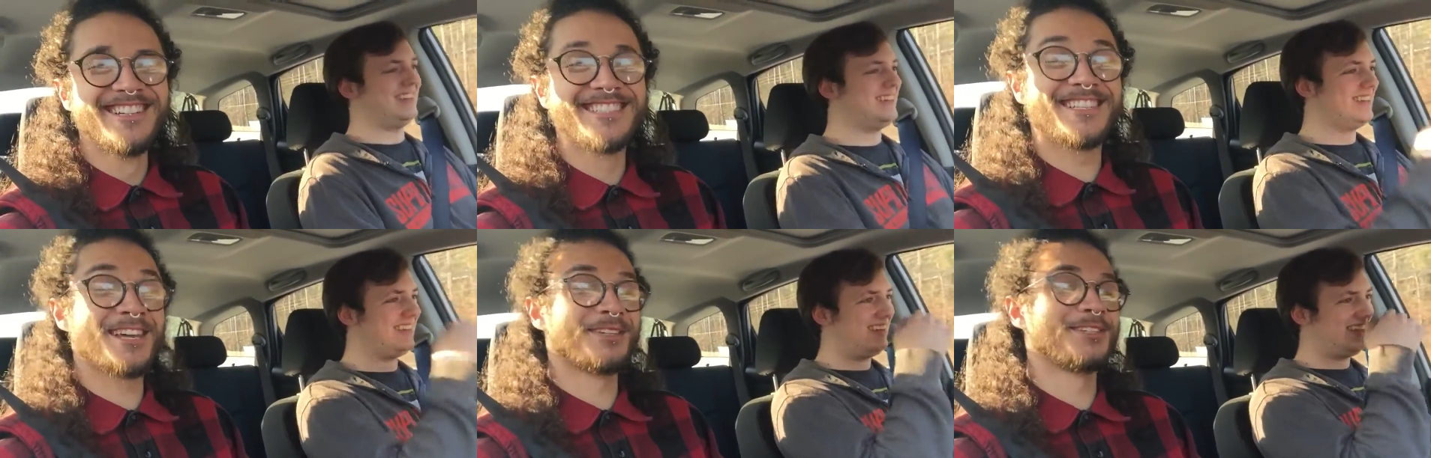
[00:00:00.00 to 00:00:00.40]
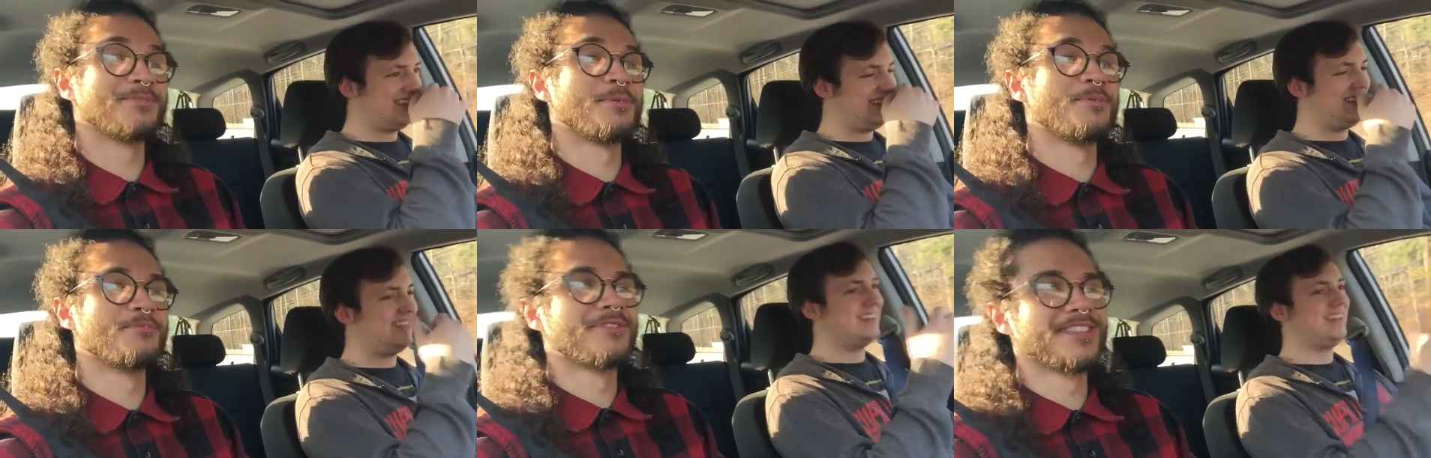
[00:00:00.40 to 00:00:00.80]
Speaker 1: Damn,
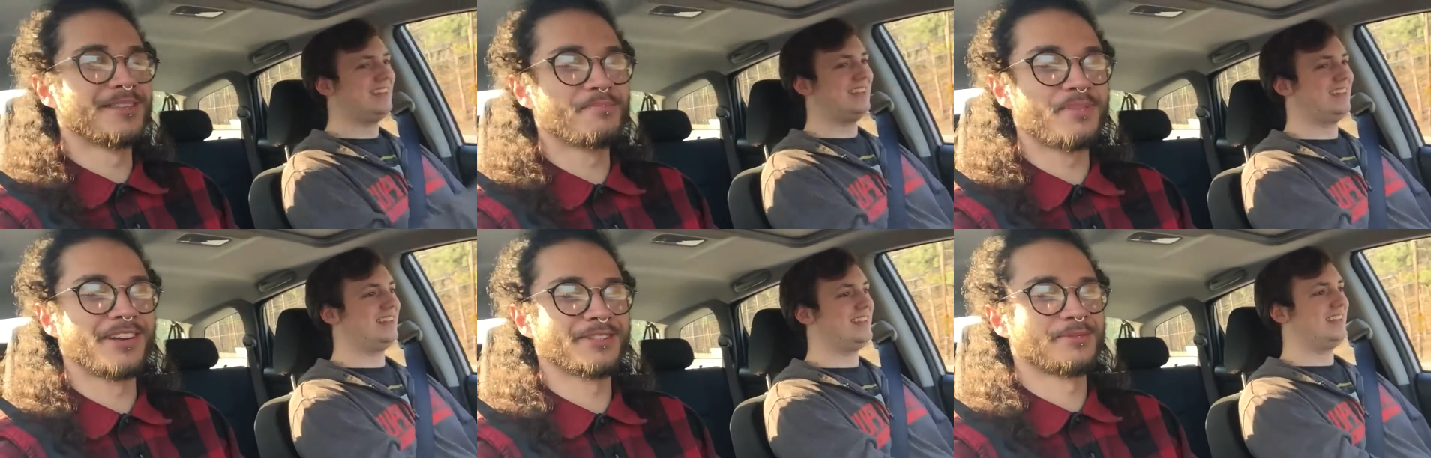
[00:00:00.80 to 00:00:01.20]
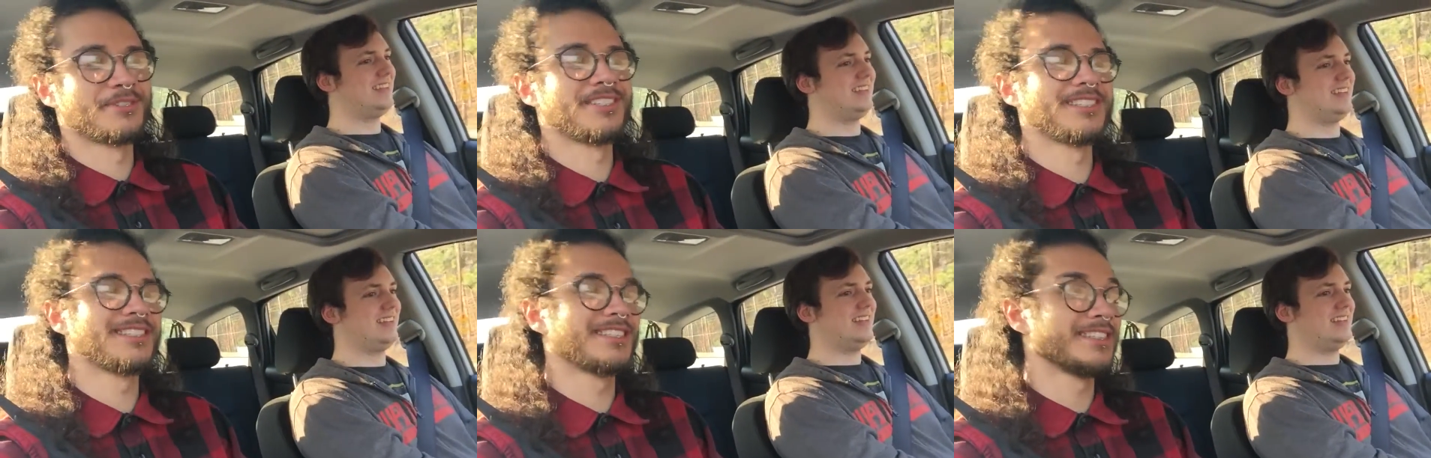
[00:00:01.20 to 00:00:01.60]
she'd be really pissed
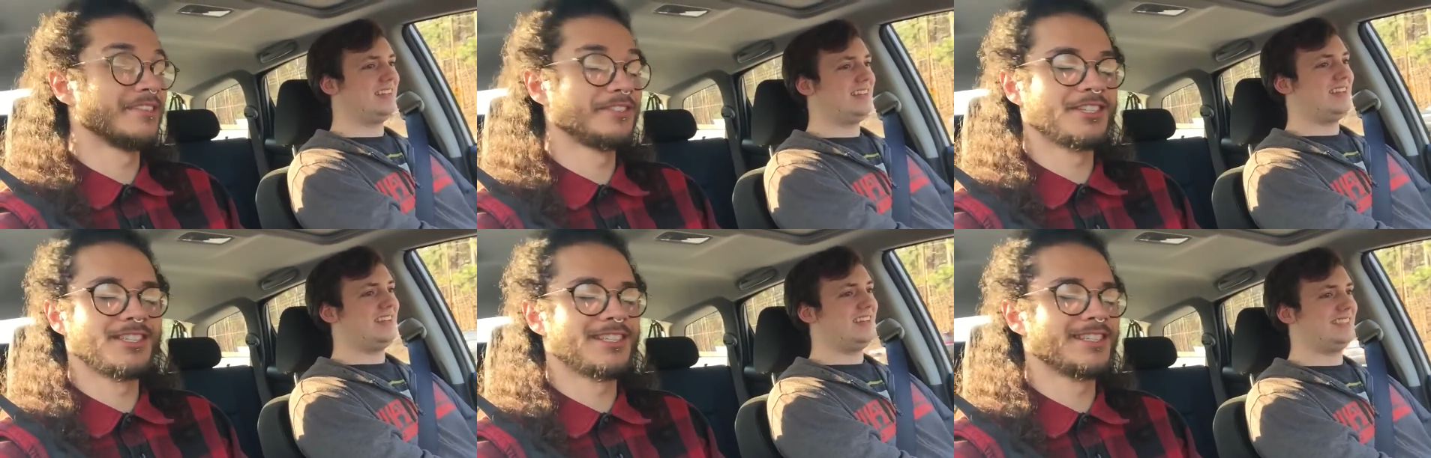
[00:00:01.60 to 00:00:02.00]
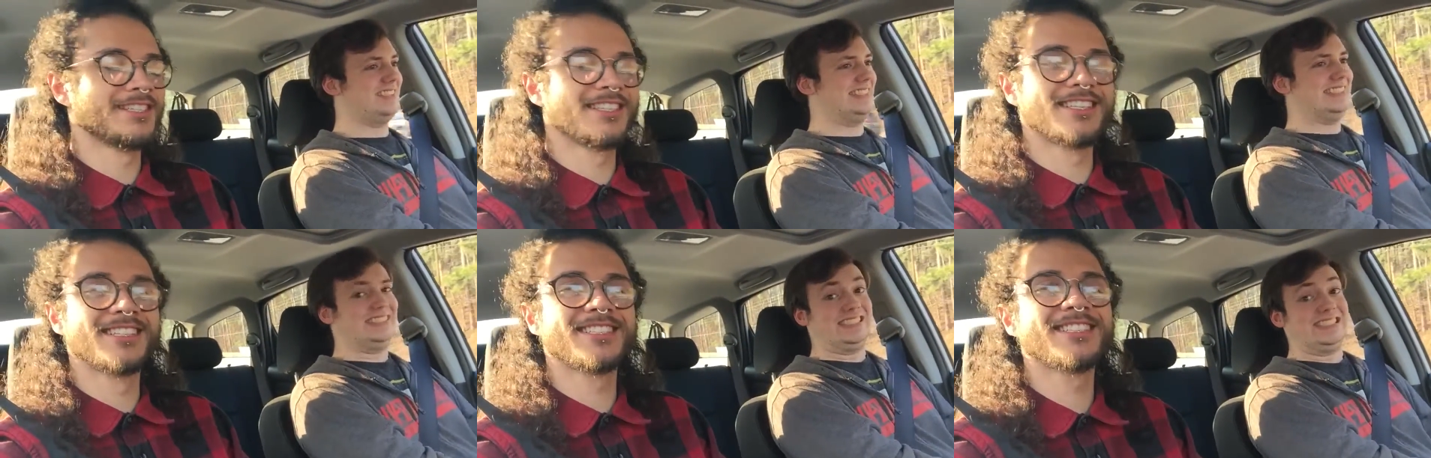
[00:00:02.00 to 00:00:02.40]
when she sees if she
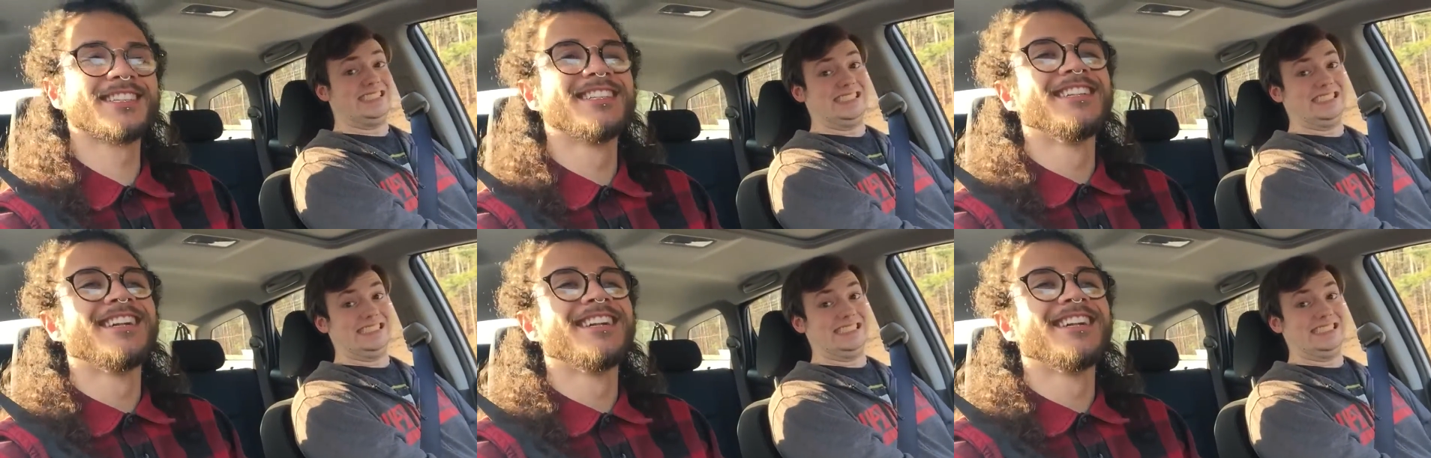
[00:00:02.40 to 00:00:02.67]
sees this.